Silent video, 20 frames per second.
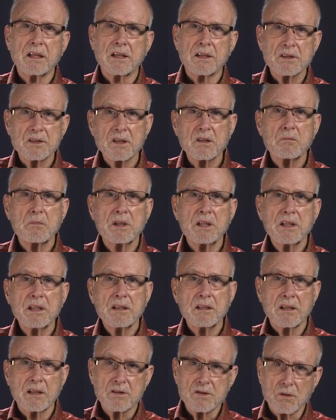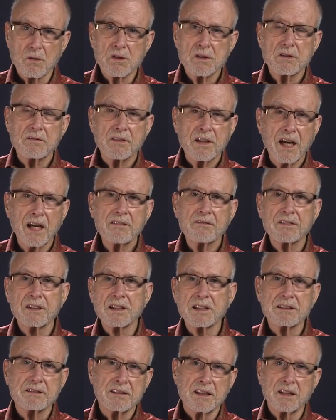This can be a source of
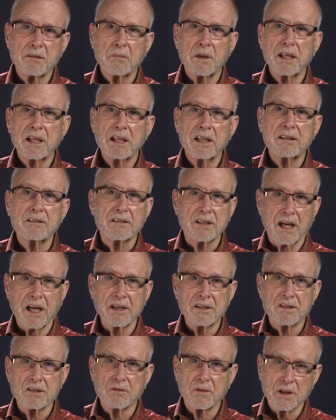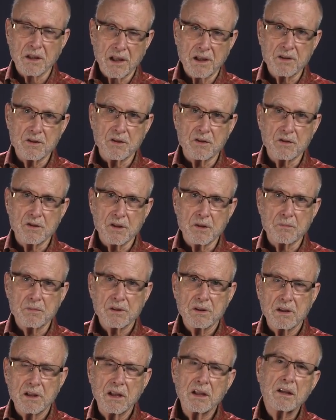conflict in many kinds of
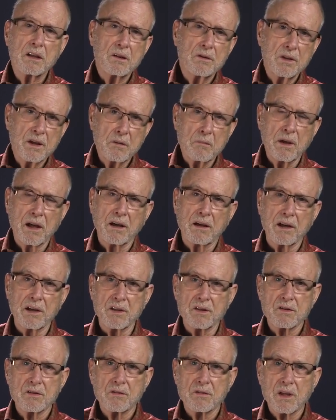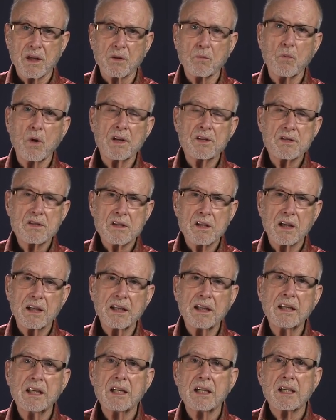relationships, including marriage. In one
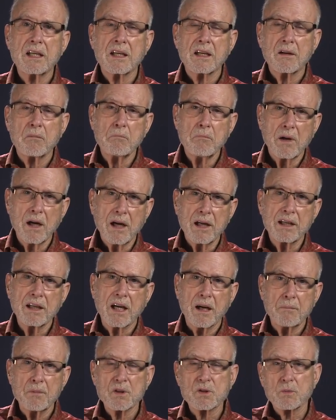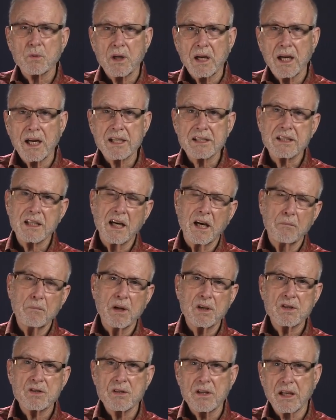study, married couples were asked how
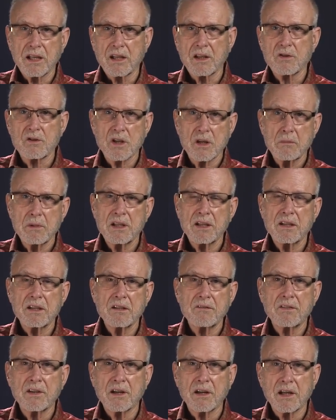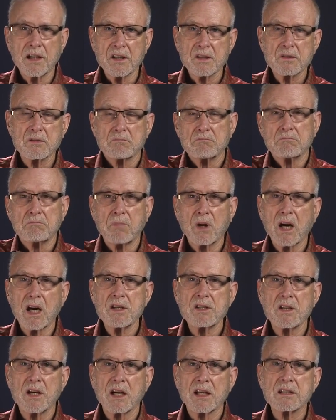much they contributed to various
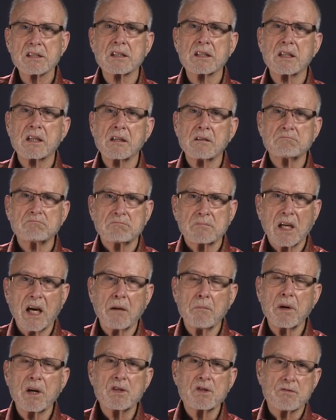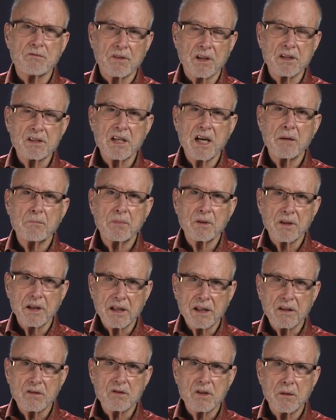projects, how much, for example,
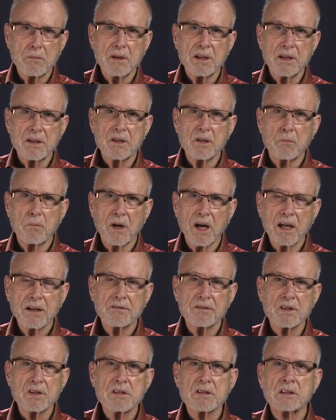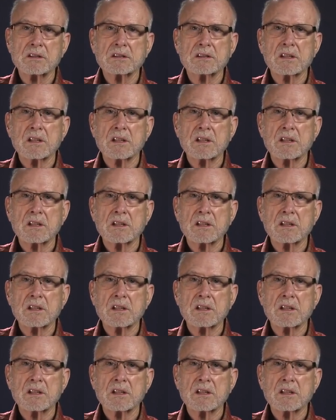they contributed to breakfast.